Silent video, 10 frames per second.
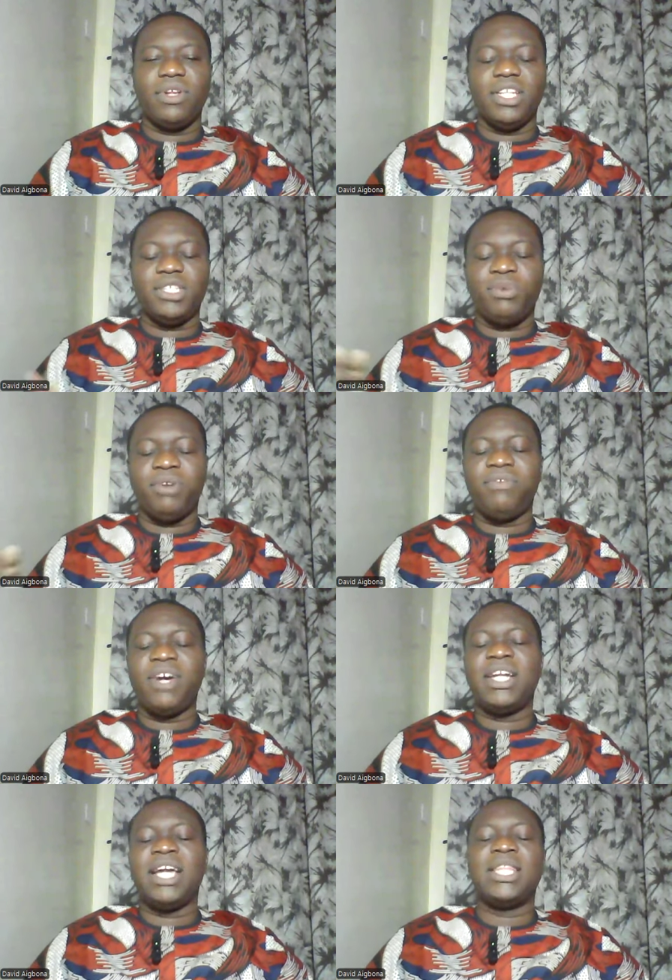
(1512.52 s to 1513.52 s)
Let's pray.
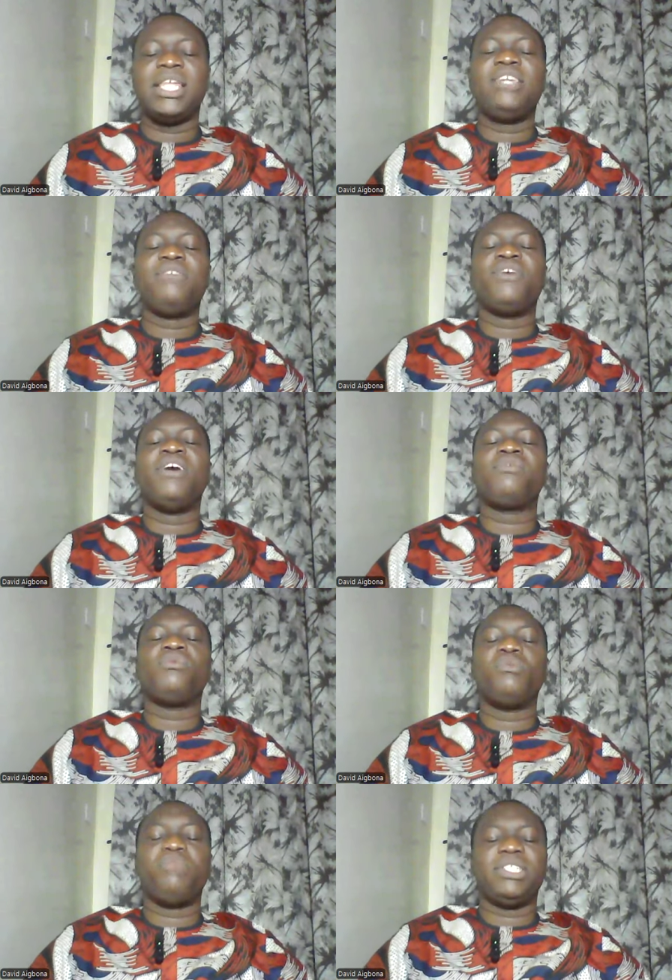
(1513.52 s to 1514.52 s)
Father, I thank you for
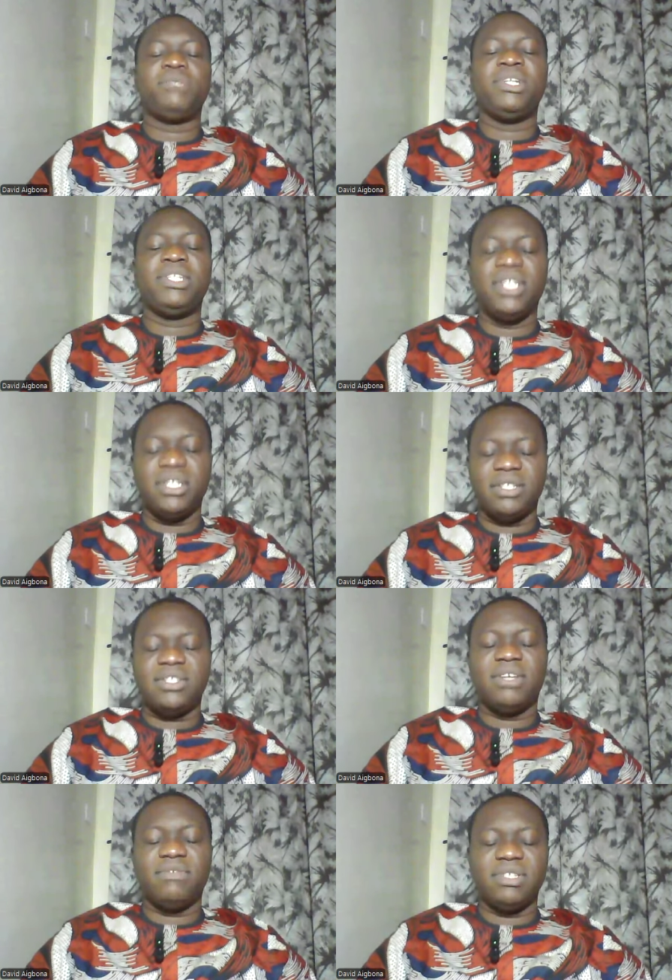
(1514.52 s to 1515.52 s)
everyone participating in
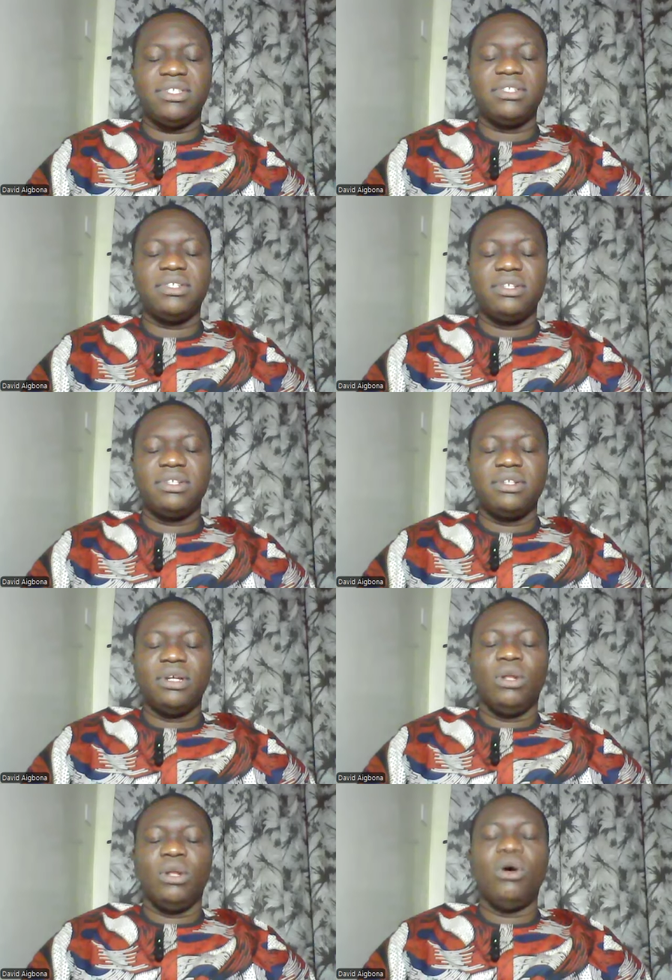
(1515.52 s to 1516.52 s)
this service.
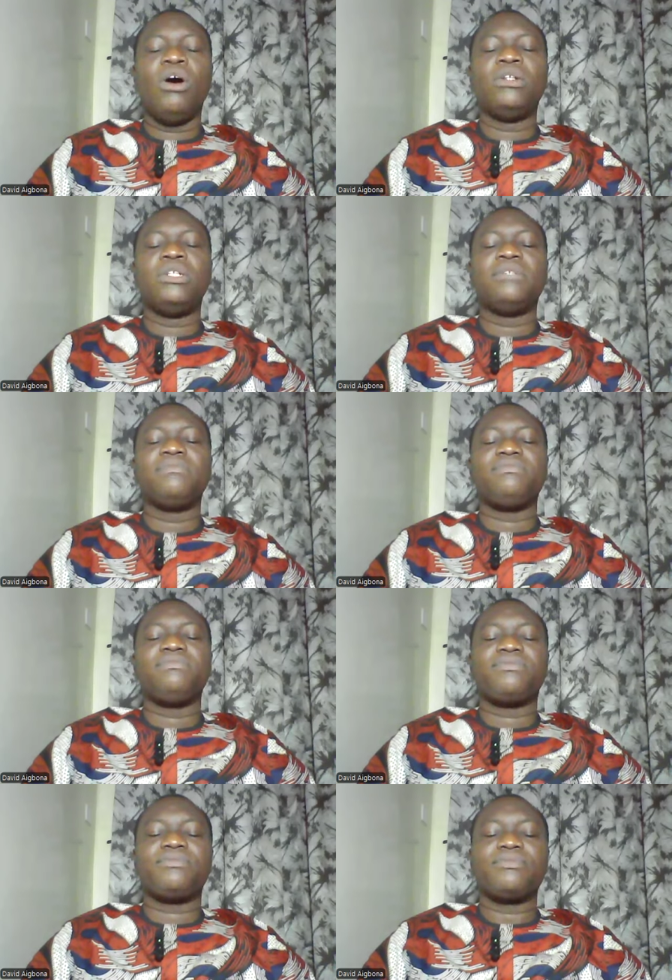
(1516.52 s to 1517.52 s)
Lord,
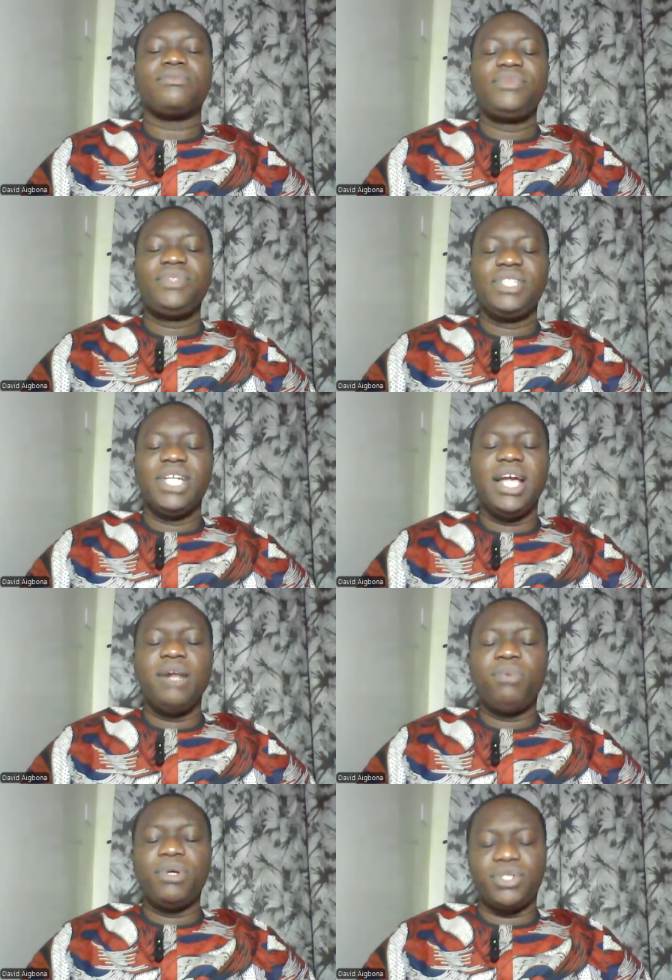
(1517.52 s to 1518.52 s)

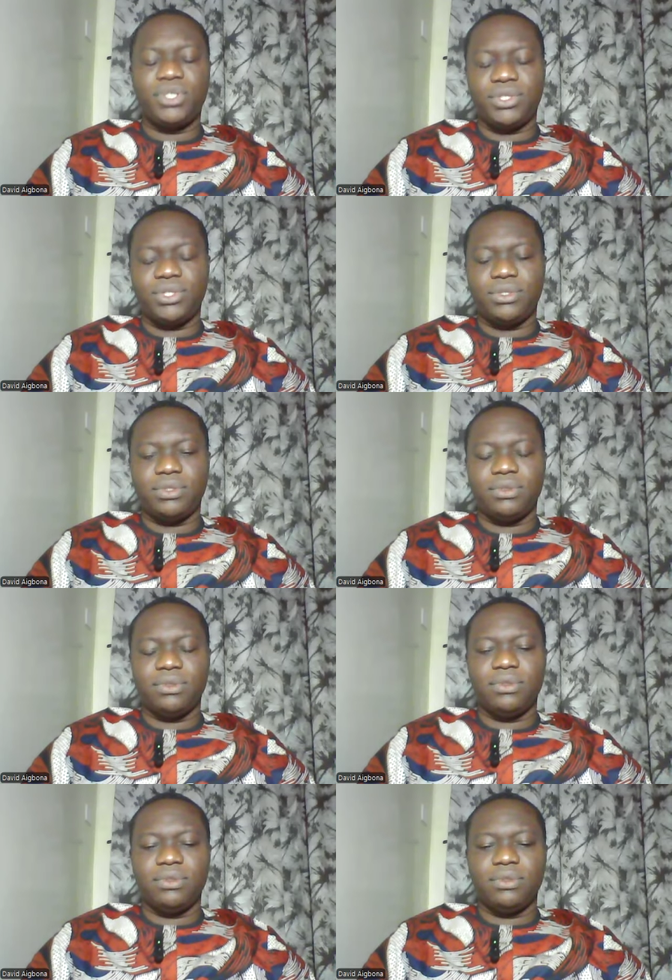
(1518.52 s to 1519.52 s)
Help us
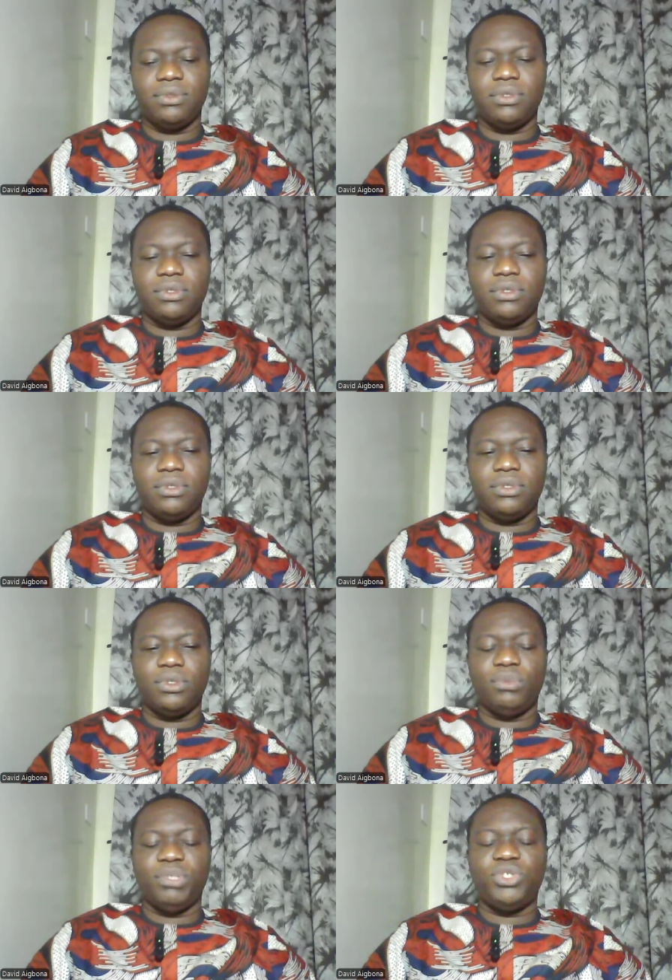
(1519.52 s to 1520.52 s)

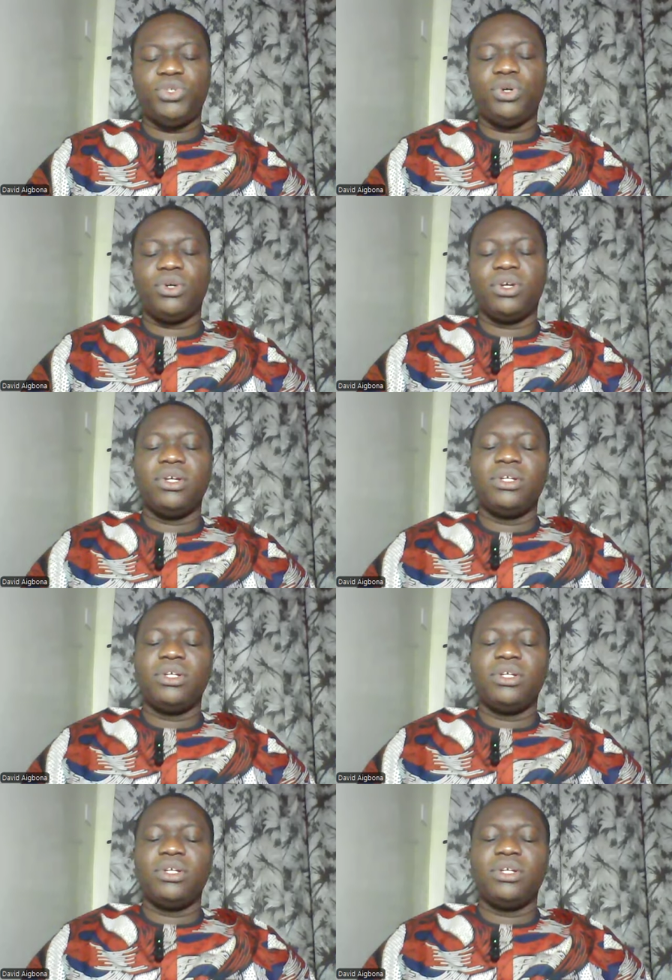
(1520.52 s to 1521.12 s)
to be strong.